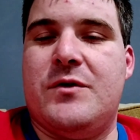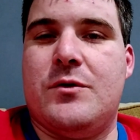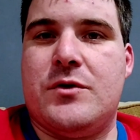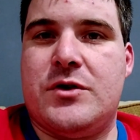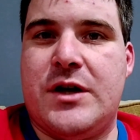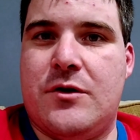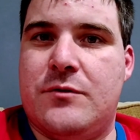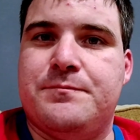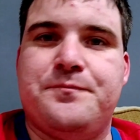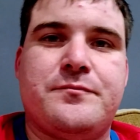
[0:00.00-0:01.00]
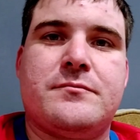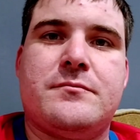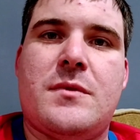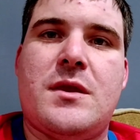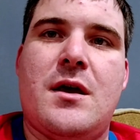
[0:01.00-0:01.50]
viewer of the channel,
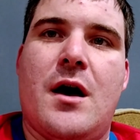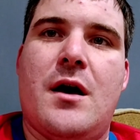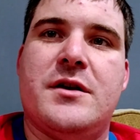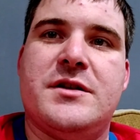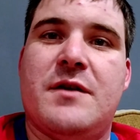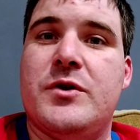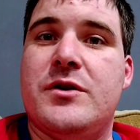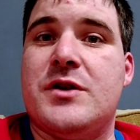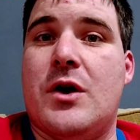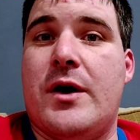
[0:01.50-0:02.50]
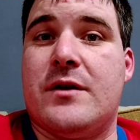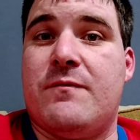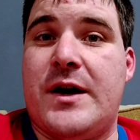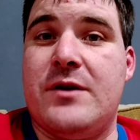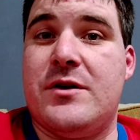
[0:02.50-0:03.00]
several years ago I
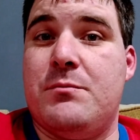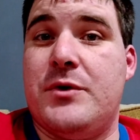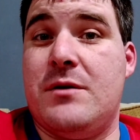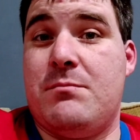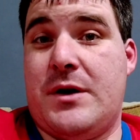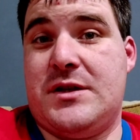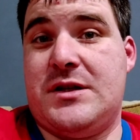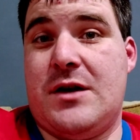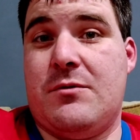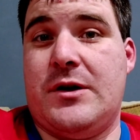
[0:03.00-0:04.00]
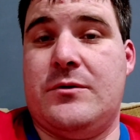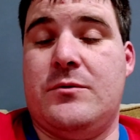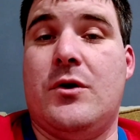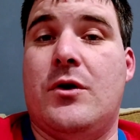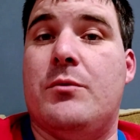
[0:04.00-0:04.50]
finally completed my Snake Rattle
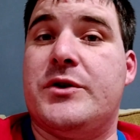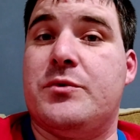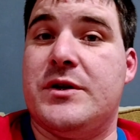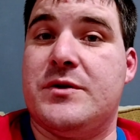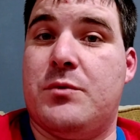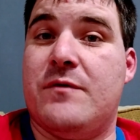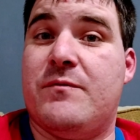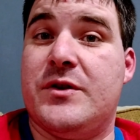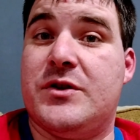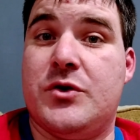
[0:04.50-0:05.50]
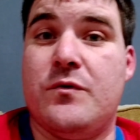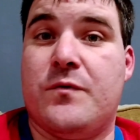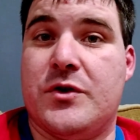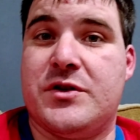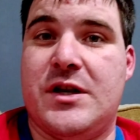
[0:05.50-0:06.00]
and Roll, which was one of the 2
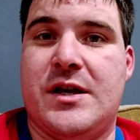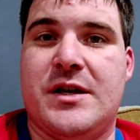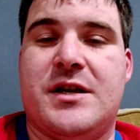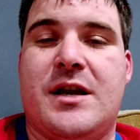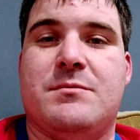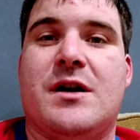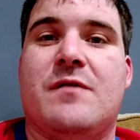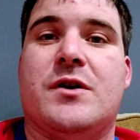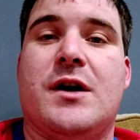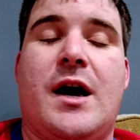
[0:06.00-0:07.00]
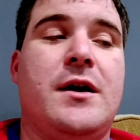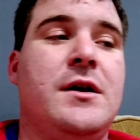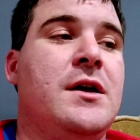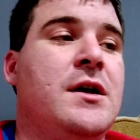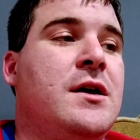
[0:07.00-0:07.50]
first NES games I ever got.
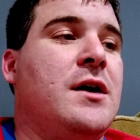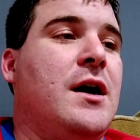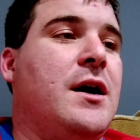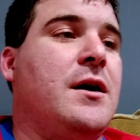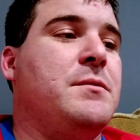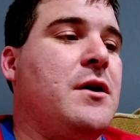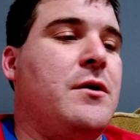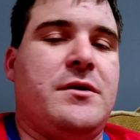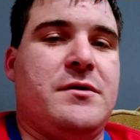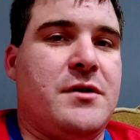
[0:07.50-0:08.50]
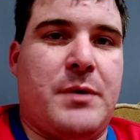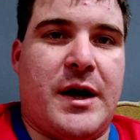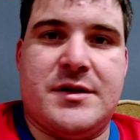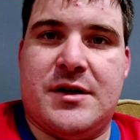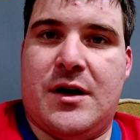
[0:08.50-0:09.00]
You know, and the
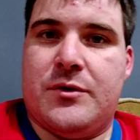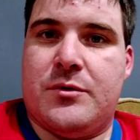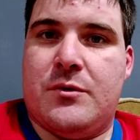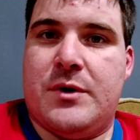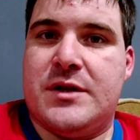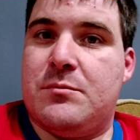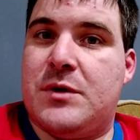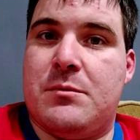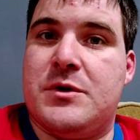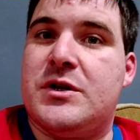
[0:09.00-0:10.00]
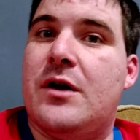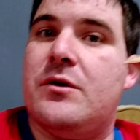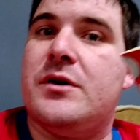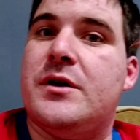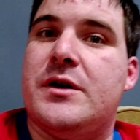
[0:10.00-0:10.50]
box had gotten thrown away sometime in
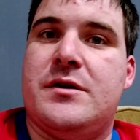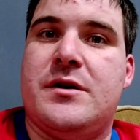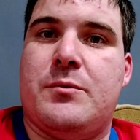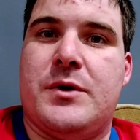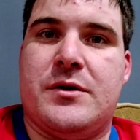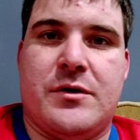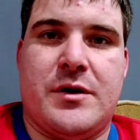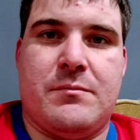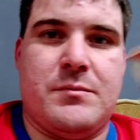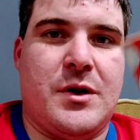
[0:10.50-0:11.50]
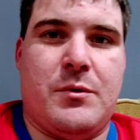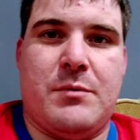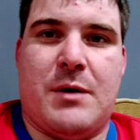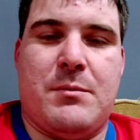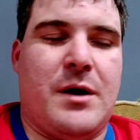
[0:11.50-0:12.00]
childhood, during, you know,
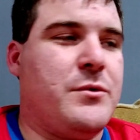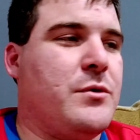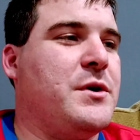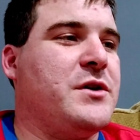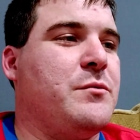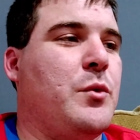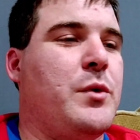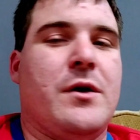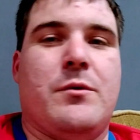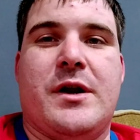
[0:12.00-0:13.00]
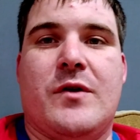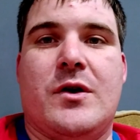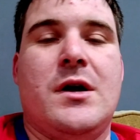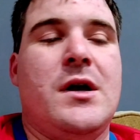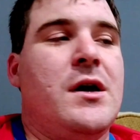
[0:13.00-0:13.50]
when my mom threw a bunch of them away or
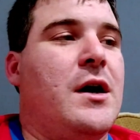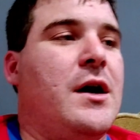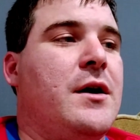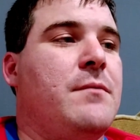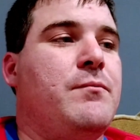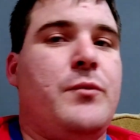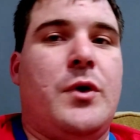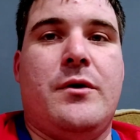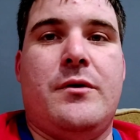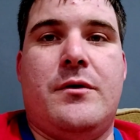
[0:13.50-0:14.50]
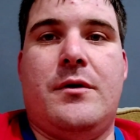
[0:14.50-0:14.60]
whatever. Well,